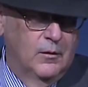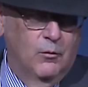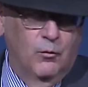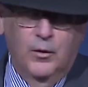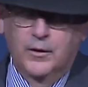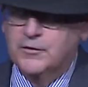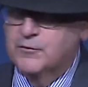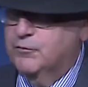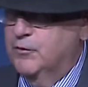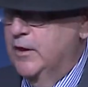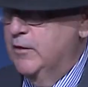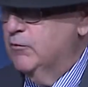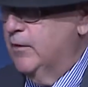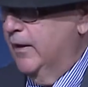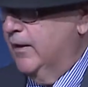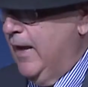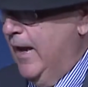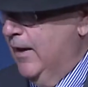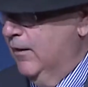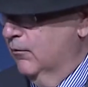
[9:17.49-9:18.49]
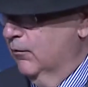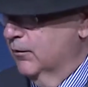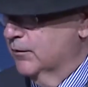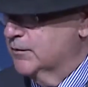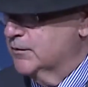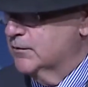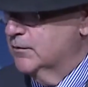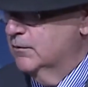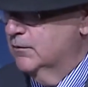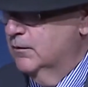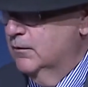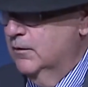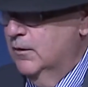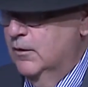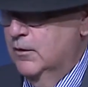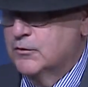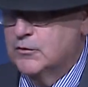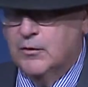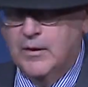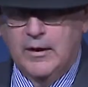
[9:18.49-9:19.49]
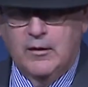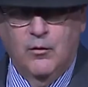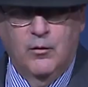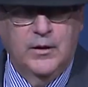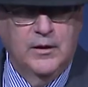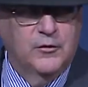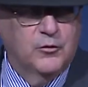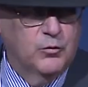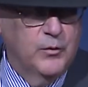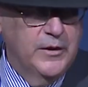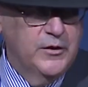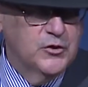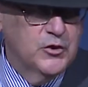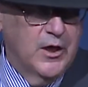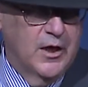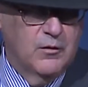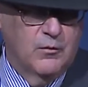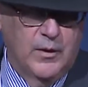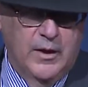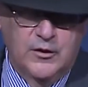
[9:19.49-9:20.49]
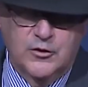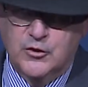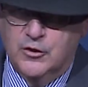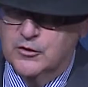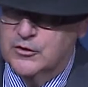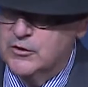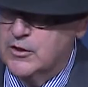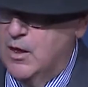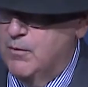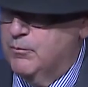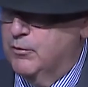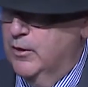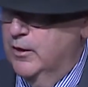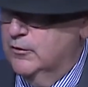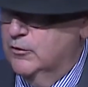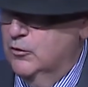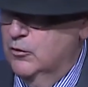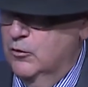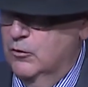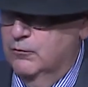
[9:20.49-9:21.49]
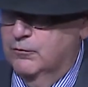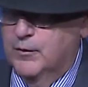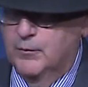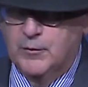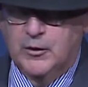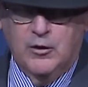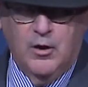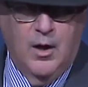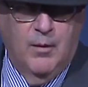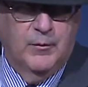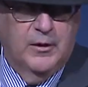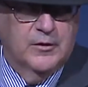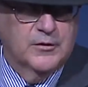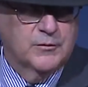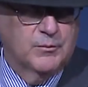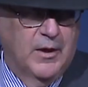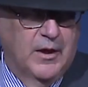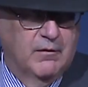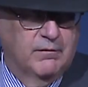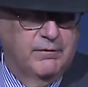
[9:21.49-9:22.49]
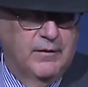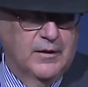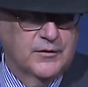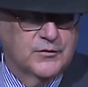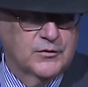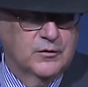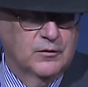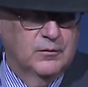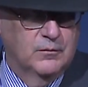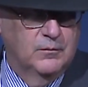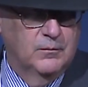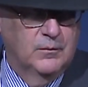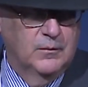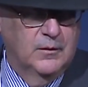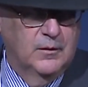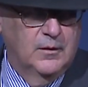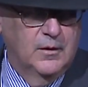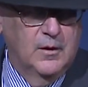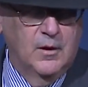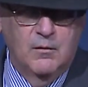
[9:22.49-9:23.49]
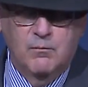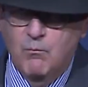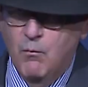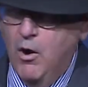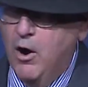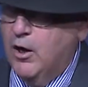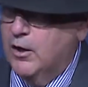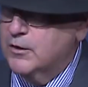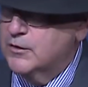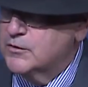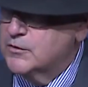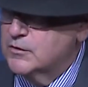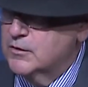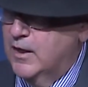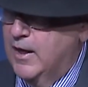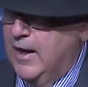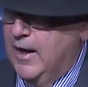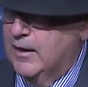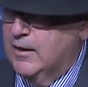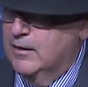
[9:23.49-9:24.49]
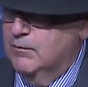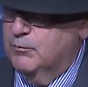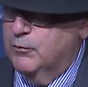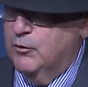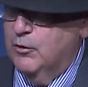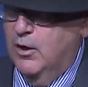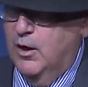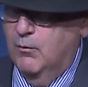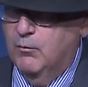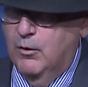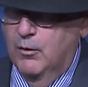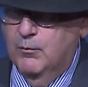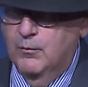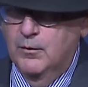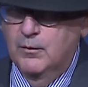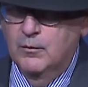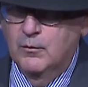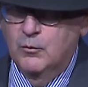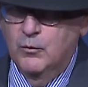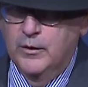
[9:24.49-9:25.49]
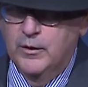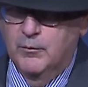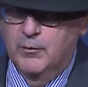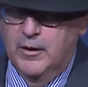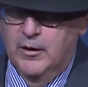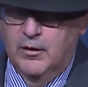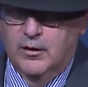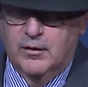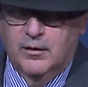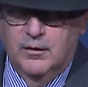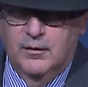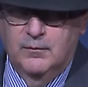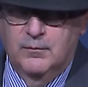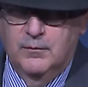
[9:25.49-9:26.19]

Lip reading: was Friedrich Engels, so that only 3 generations separate you from the Communist Manifesto. Marx had a problem with America.